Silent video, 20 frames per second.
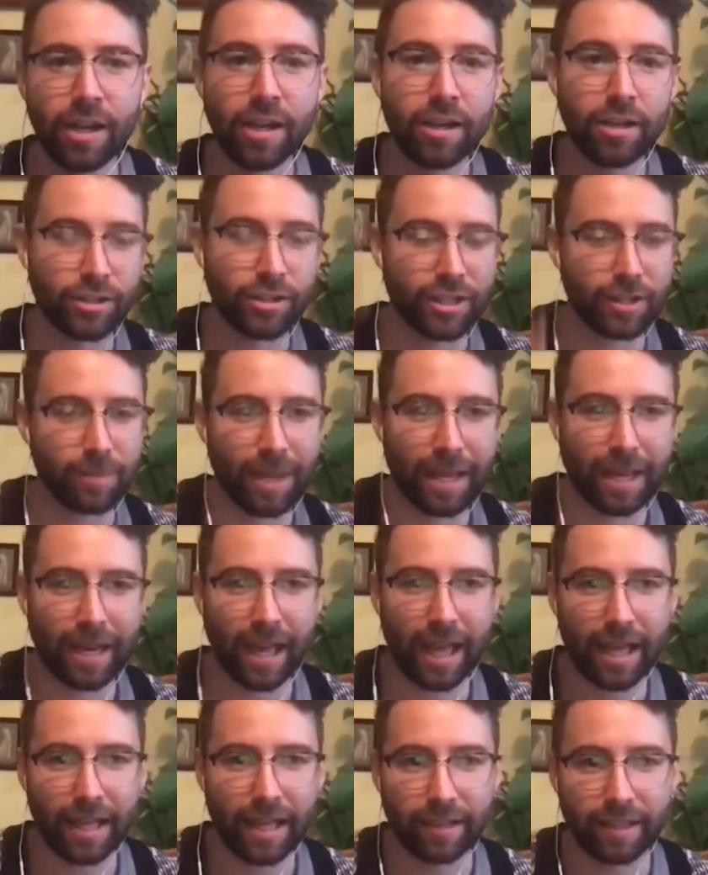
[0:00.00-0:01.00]
your teammate
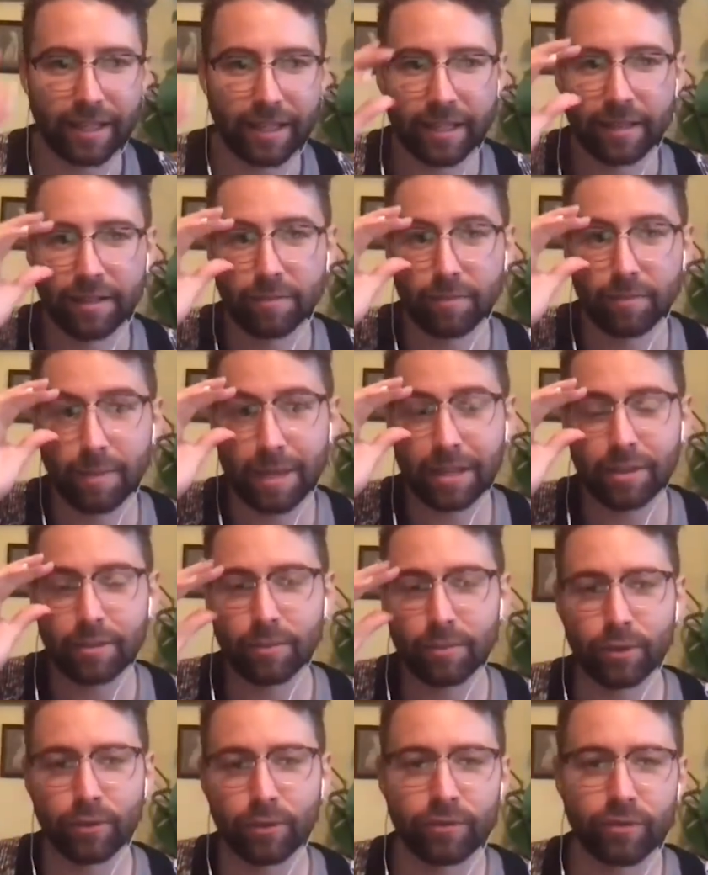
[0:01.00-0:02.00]
Hali made the
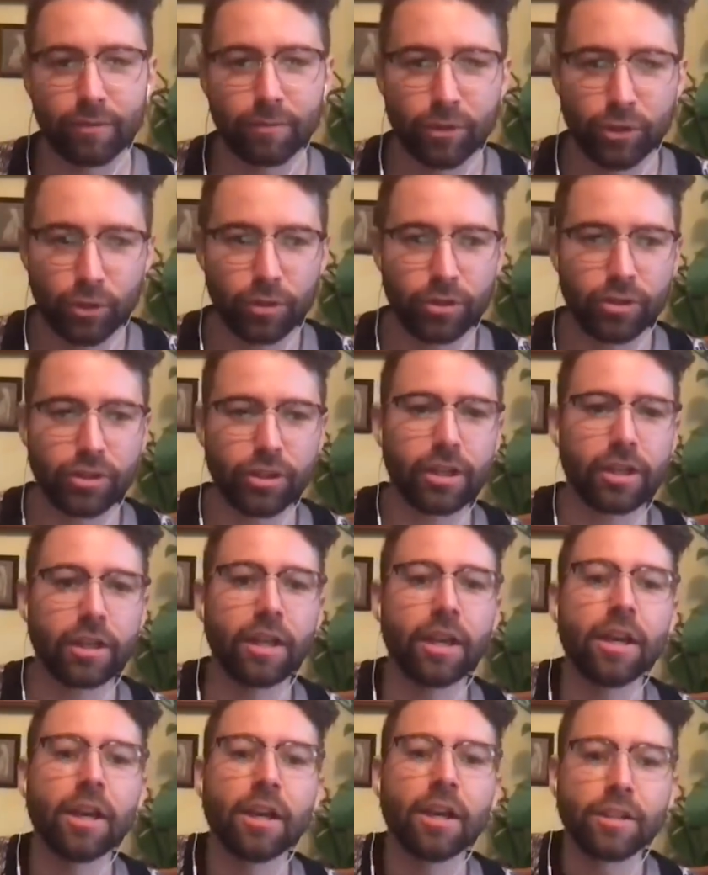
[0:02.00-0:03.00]
move from Georgia
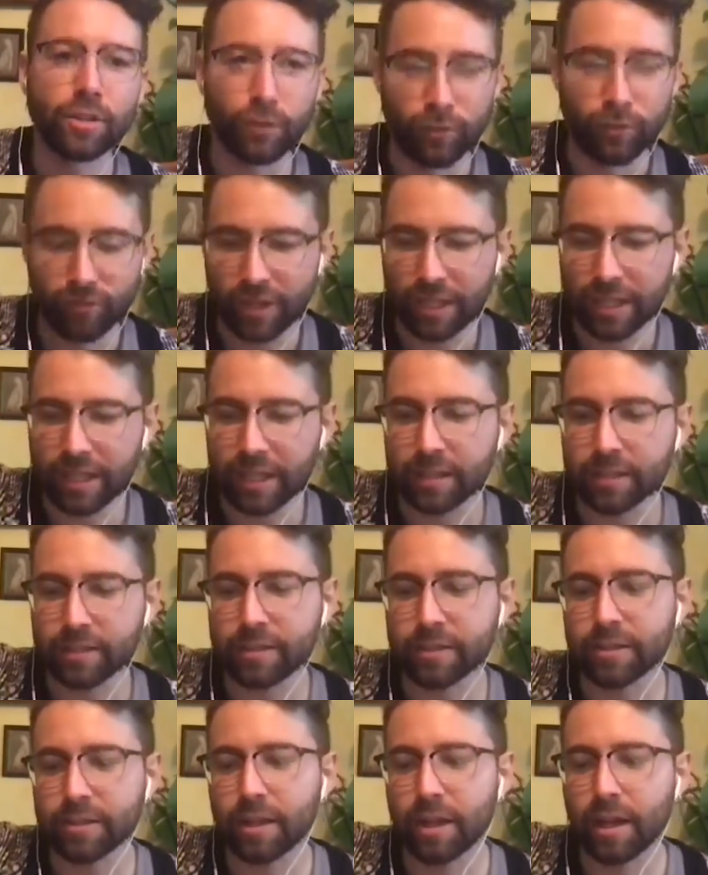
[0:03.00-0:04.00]
to Phoenix.